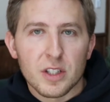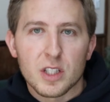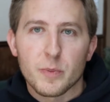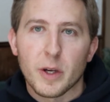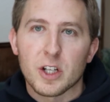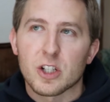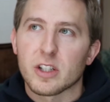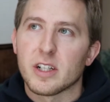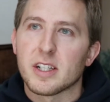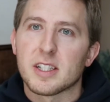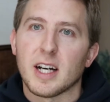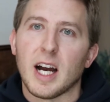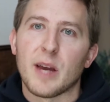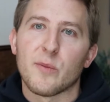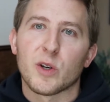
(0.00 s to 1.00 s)
especially in a
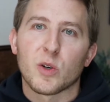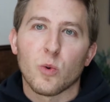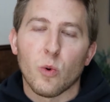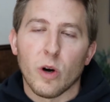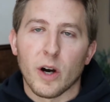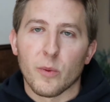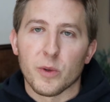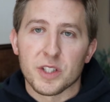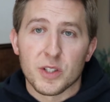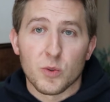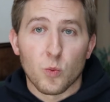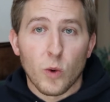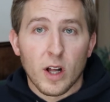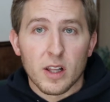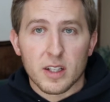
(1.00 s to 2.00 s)
time when quant
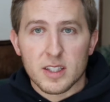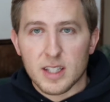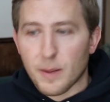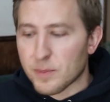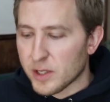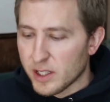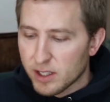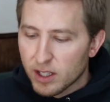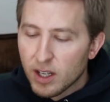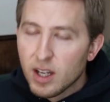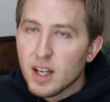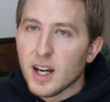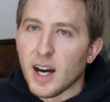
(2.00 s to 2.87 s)
wasn't well accepted.